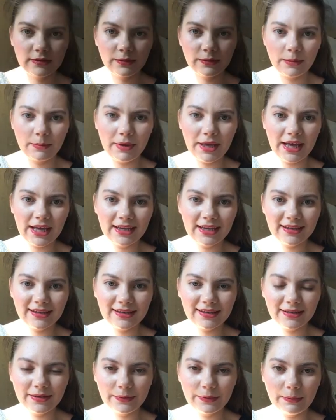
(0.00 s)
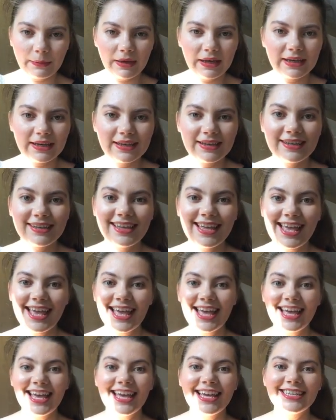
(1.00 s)
Are we back?
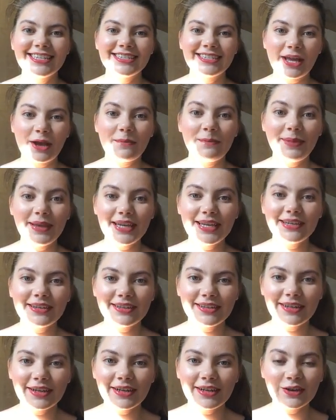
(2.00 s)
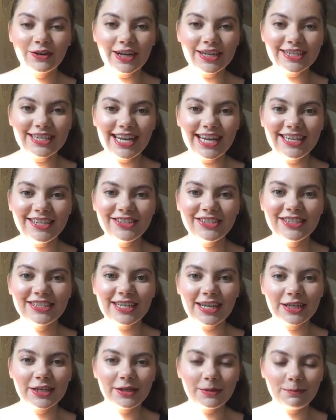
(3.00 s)
So big congratulations
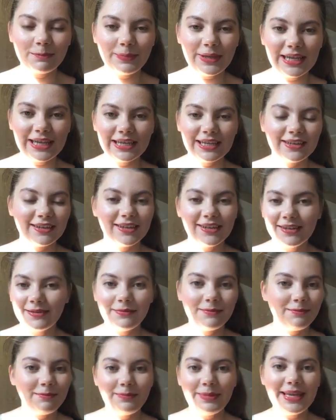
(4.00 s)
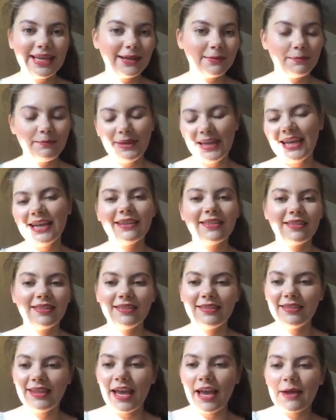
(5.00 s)
and a big
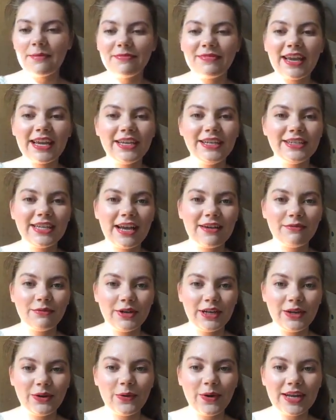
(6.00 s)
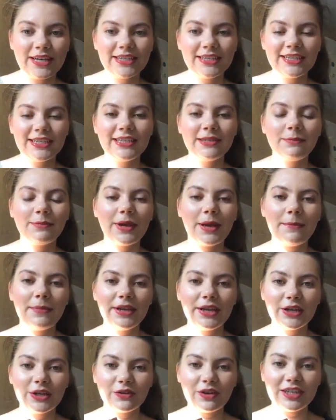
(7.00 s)
thank you to everyone who entered, but a
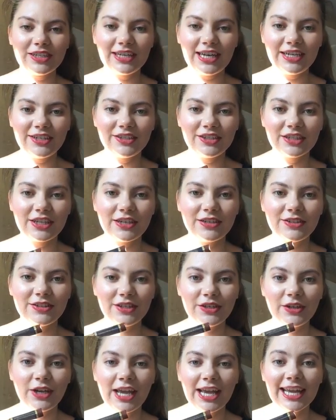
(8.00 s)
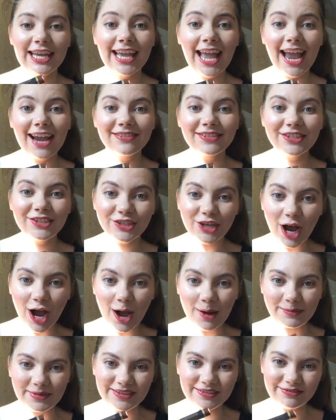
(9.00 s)
big congratulations goes to Karen
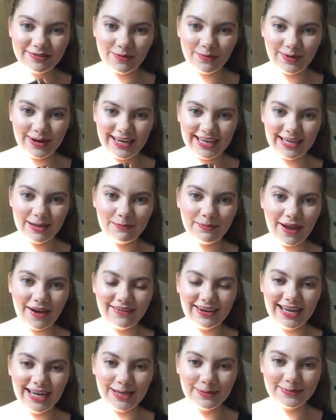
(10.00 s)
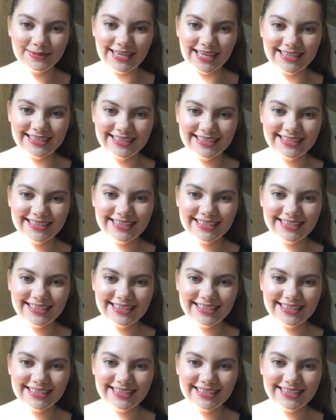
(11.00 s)
Charman for winning Berry Lip Sense.